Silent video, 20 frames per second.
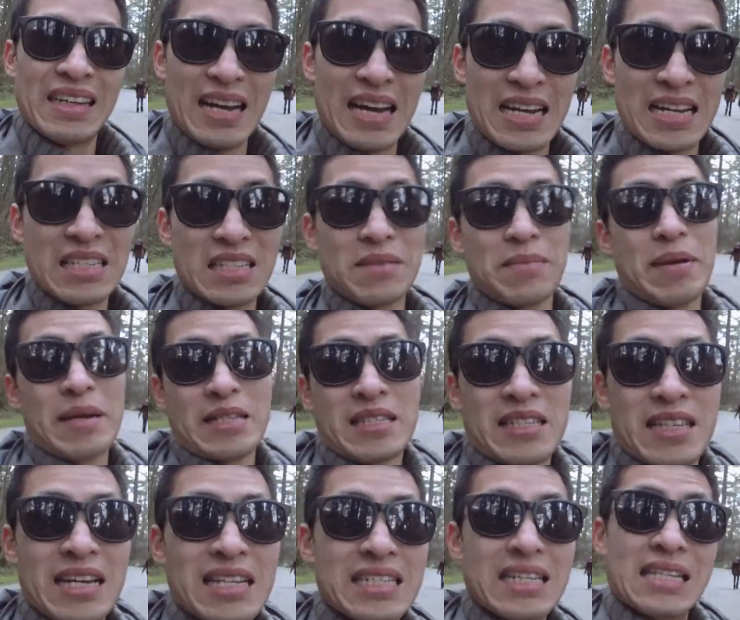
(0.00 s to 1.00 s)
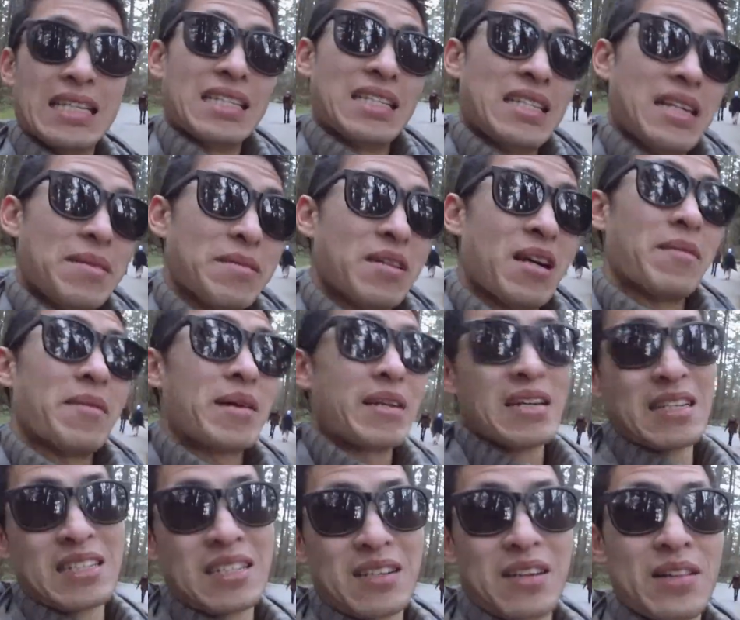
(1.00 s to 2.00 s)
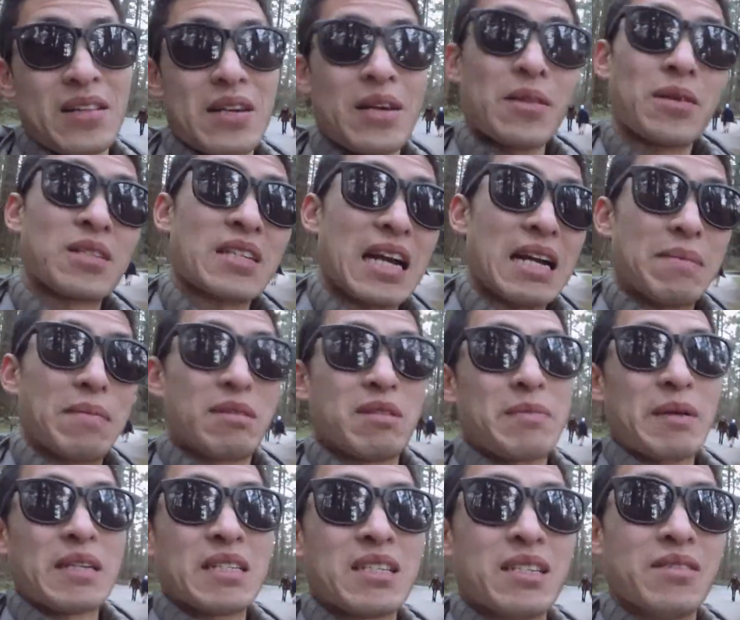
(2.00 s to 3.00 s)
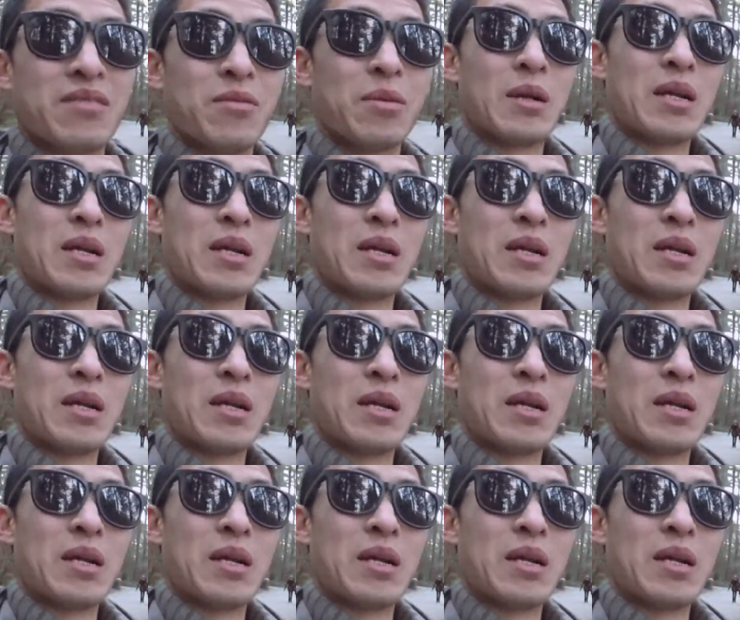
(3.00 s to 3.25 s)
I guess it makes sense. At the same time, I guess on the other side of perspective,